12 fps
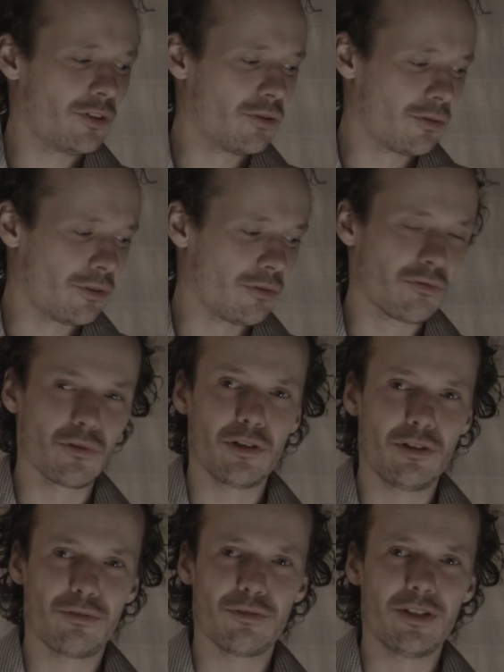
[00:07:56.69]
You're
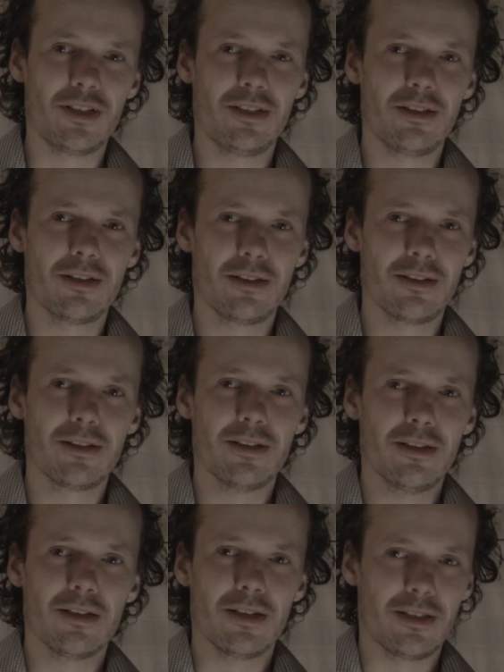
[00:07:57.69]
43,
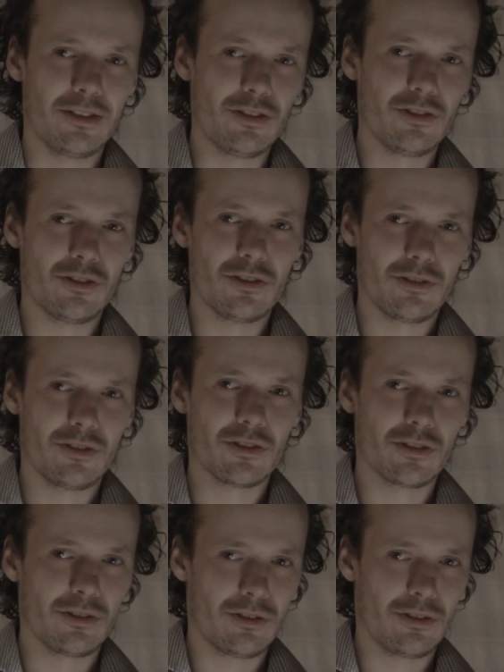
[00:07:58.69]
and you should just